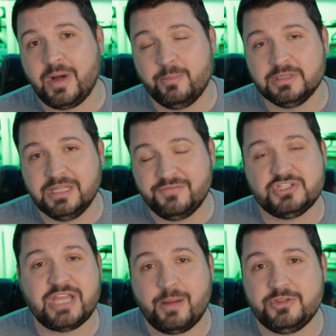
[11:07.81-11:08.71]
I would love to
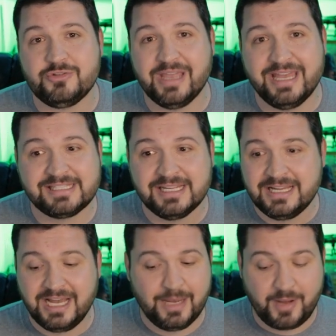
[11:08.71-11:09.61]
chat with you guys.
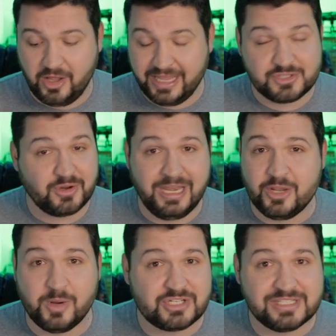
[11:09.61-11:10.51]
I'll answer any
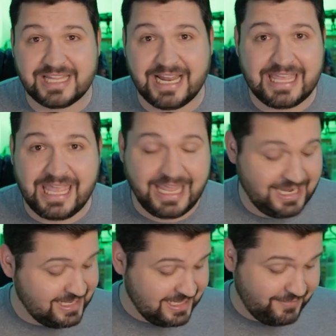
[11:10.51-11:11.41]
questions that I
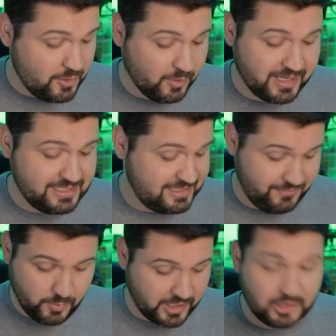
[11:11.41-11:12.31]
can. If you want
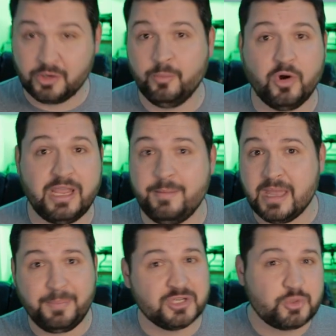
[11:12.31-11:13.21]
to learn more, hit me
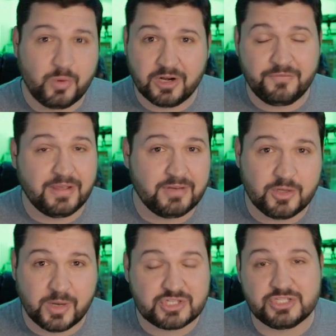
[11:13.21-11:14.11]
up on Twitter if you have any
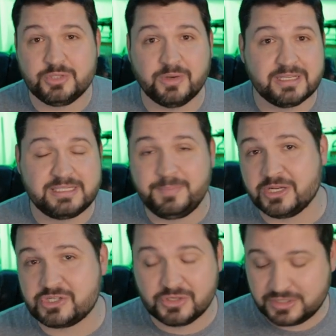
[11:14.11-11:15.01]
questions, you want to see
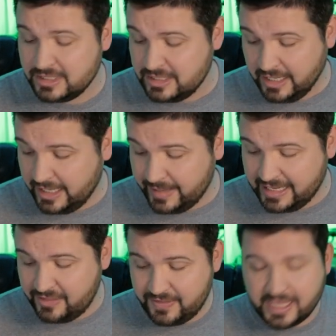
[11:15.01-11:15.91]
pictures,
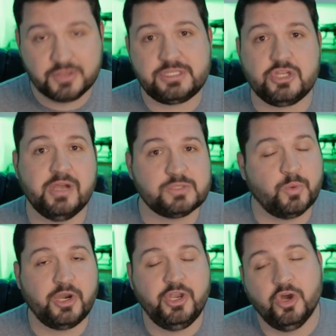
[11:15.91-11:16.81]
anything else that you guys
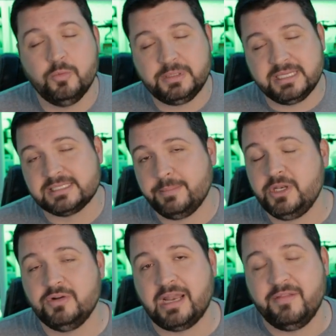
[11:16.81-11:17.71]
want to know, please let me
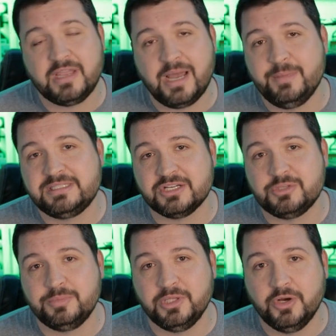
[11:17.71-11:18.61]
know down in the comment
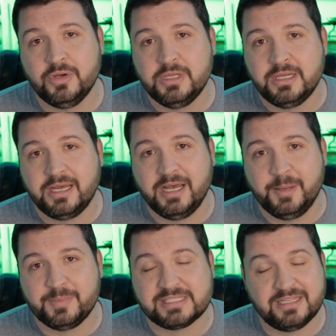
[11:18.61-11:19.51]
section below,
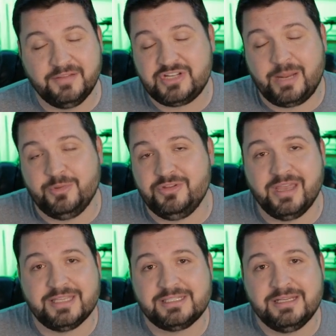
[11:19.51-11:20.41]
because I love chatting with you
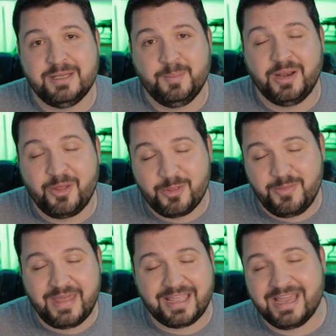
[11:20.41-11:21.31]
guys. But other
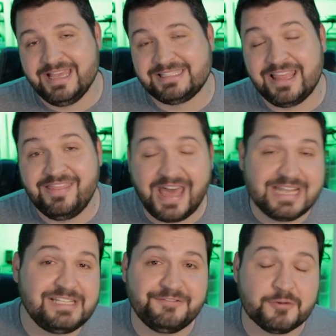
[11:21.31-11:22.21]
than that, guys,
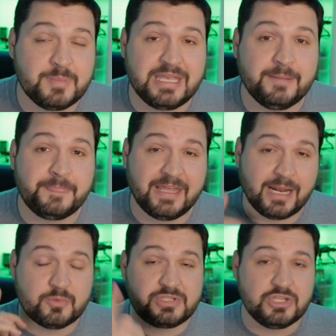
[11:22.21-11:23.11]
that is it for me, and
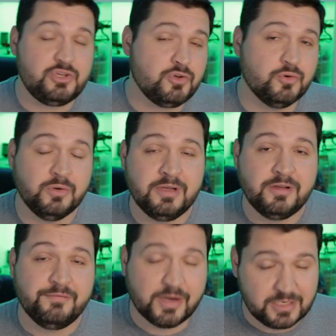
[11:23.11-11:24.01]
I will see you
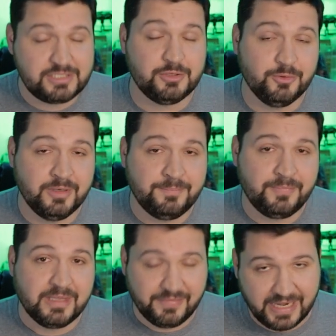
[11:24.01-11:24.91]
very soon
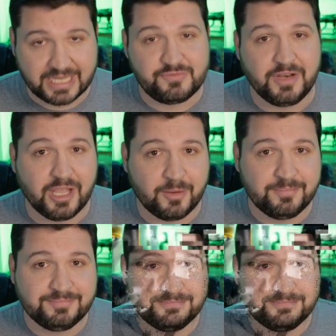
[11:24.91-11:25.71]
in the next video.